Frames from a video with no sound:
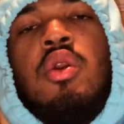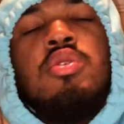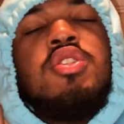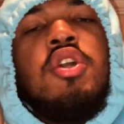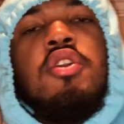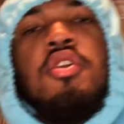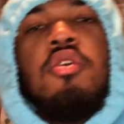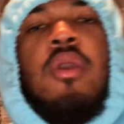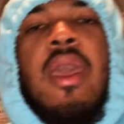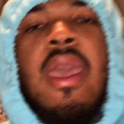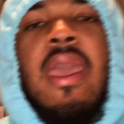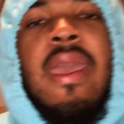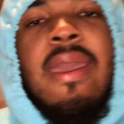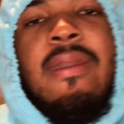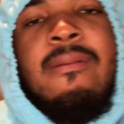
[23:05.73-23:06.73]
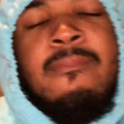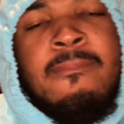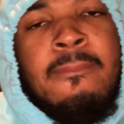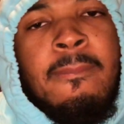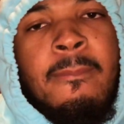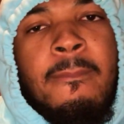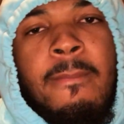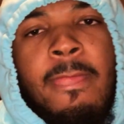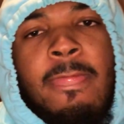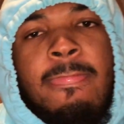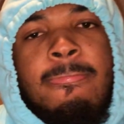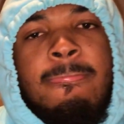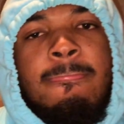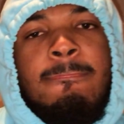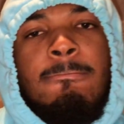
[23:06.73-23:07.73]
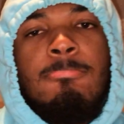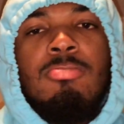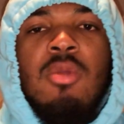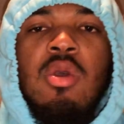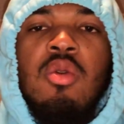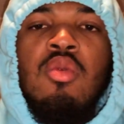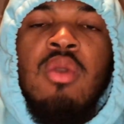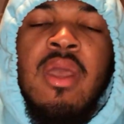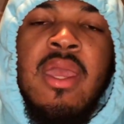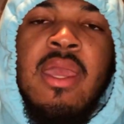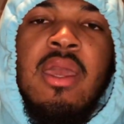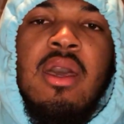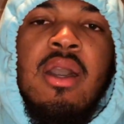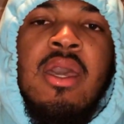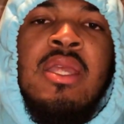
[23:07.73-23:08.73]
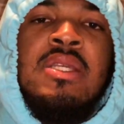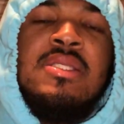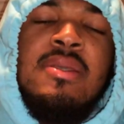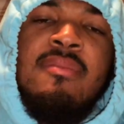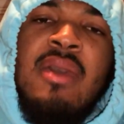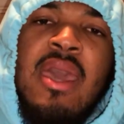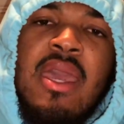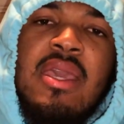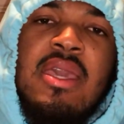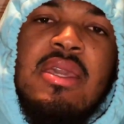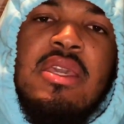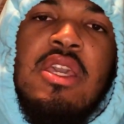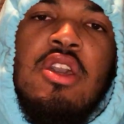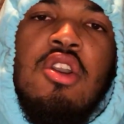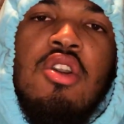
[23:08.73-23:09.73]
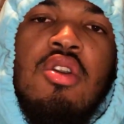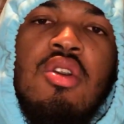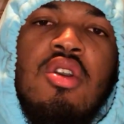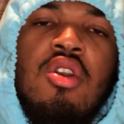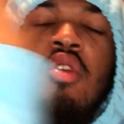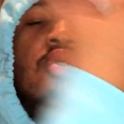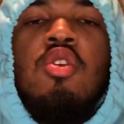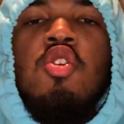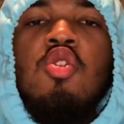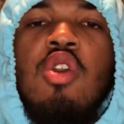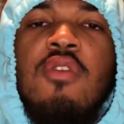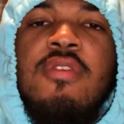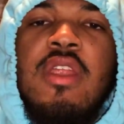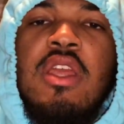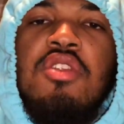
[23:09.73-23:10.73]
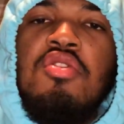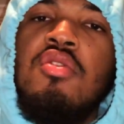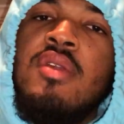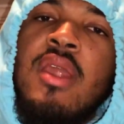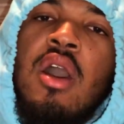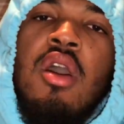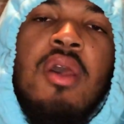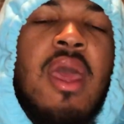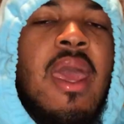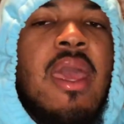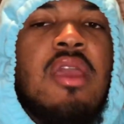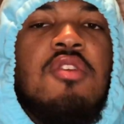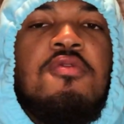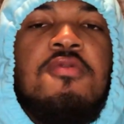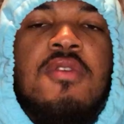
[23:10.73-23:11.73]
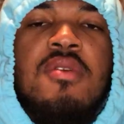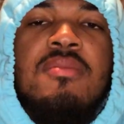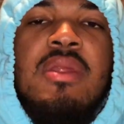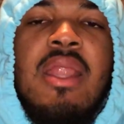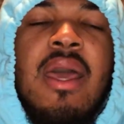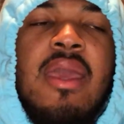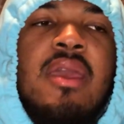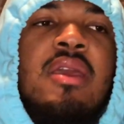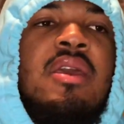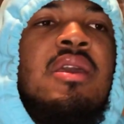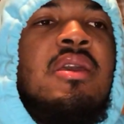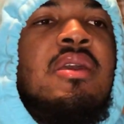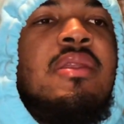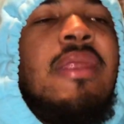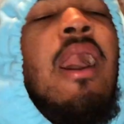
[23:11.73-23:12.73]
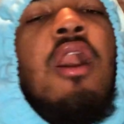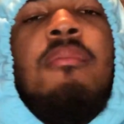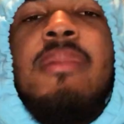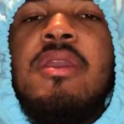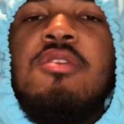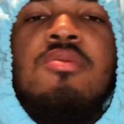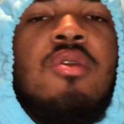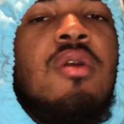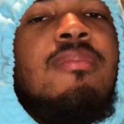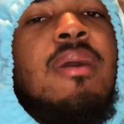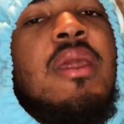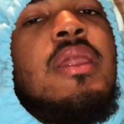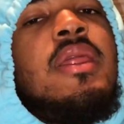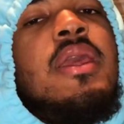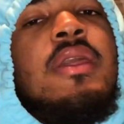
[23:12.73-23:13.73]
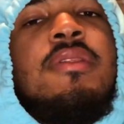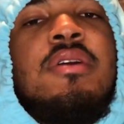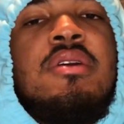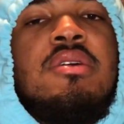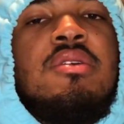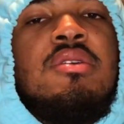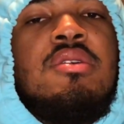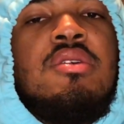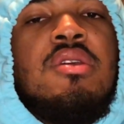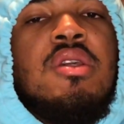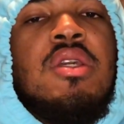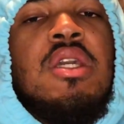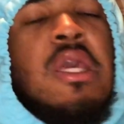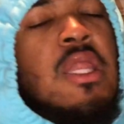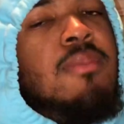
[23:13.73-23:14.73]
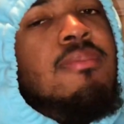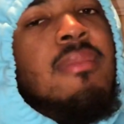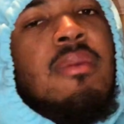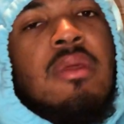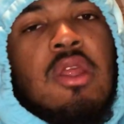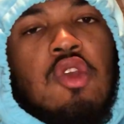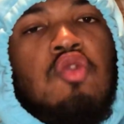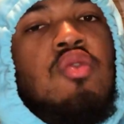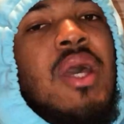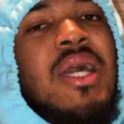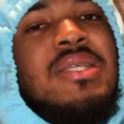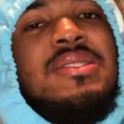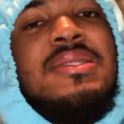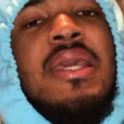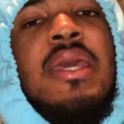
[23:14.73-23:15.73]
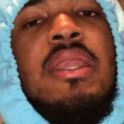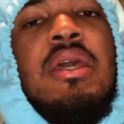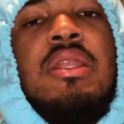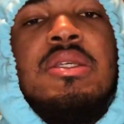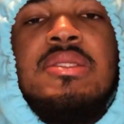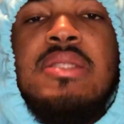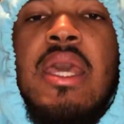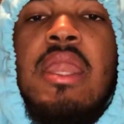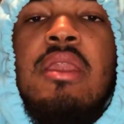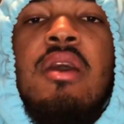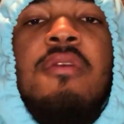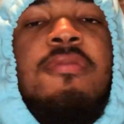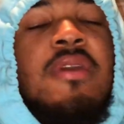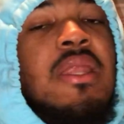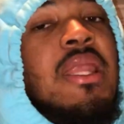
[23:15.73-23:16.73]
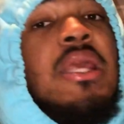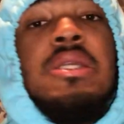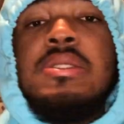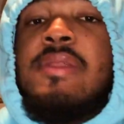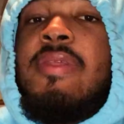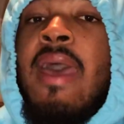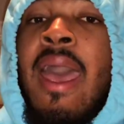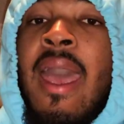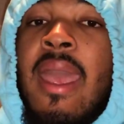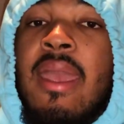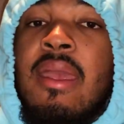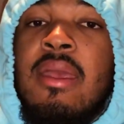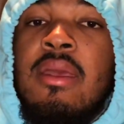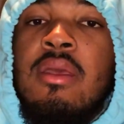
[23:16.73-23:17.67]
turn your head when an innocent man get killed, when you over there doing all that. You feel me? Like, that don't make you no better either. And you not saying nothing or standing up for at least that